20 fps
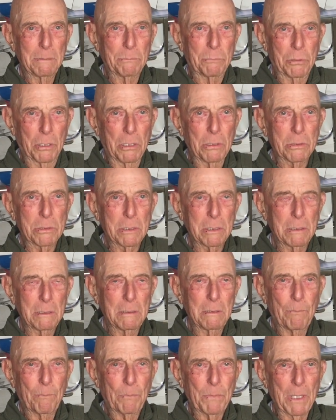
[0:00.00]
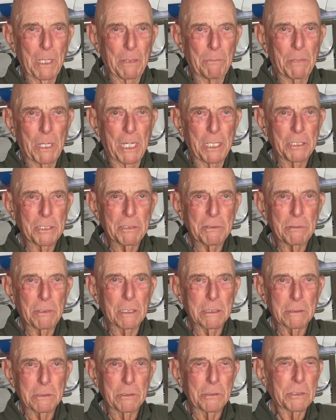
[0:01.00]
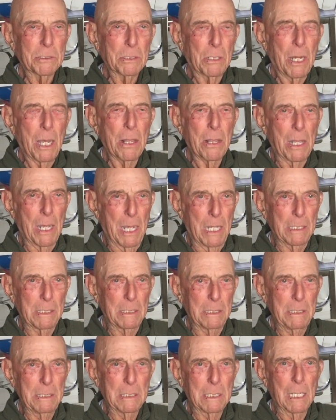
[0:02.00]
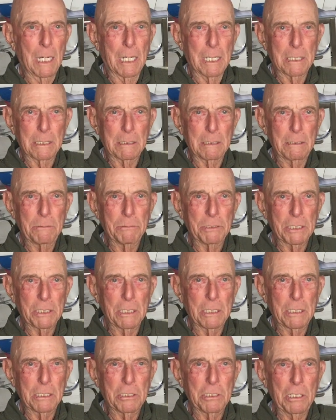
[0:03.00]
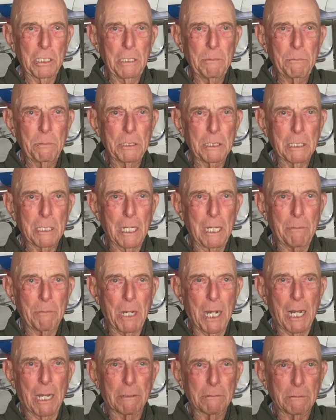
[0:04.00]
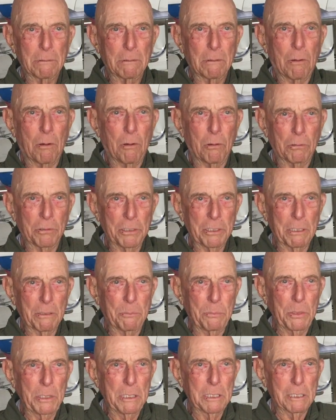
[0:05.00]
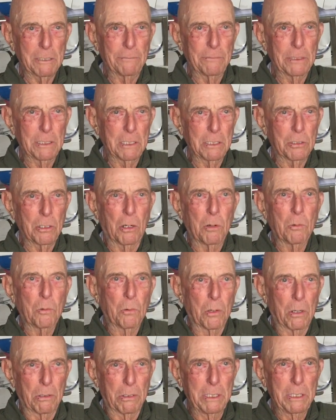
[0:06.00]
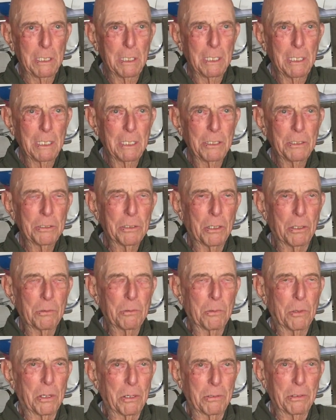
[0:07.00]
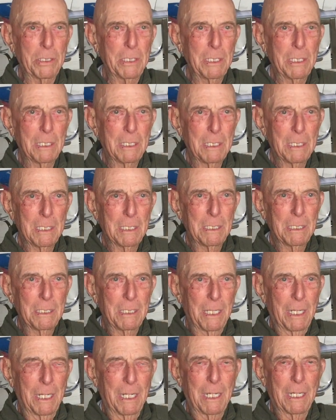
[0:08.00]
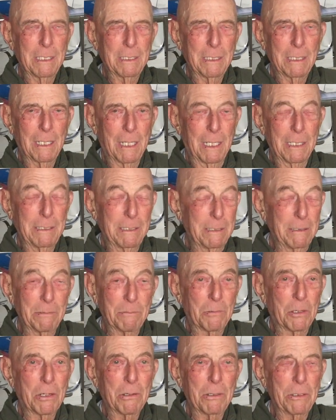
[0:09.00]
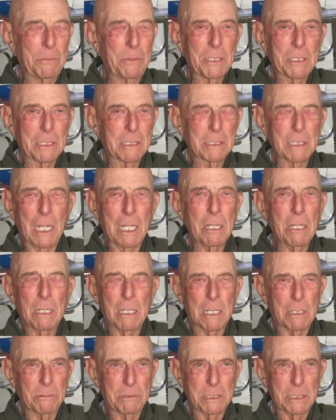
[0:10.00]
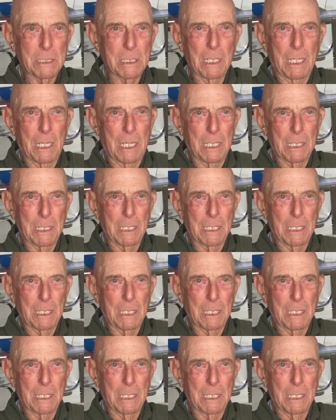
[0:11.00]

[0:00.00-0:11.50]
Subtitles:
broke. And my instructor saw that and he got it. It was in a Jeep. He came out holding a piece of it. Don't worry, don't worry. And I didn't worry because I thought I was gone.